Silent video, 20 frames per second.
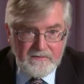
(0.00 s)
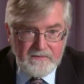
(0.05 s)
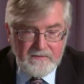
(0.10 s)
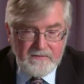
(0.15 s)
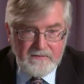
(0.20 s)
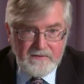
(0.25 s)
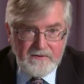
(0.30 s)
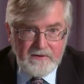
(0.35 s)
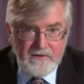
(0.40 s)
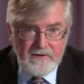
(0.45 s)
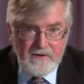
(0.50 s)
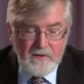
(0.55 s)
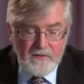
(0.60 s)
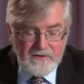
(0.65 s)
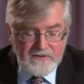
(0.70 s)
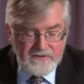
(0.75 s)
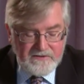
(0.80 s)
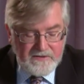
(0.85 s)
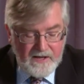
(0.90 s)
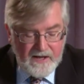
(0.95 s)
You should
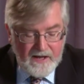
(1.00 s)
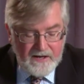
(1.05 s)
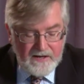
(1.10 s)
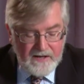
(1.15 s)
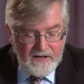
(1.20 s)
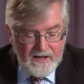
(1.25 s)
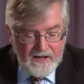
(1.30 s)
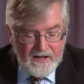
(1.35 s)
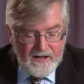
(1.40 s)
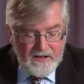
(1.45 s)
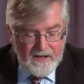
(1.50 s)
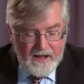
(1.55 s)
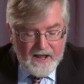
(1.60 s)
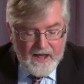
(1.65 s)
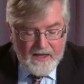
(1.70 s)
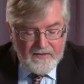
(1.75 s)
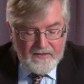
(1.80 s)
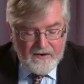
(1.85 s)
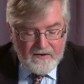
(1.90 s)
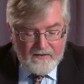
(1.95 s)
notice that.
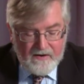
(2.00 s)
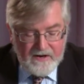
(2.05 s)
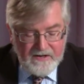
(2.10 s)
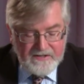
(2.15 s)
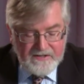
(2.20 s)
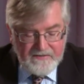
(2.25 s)
And there are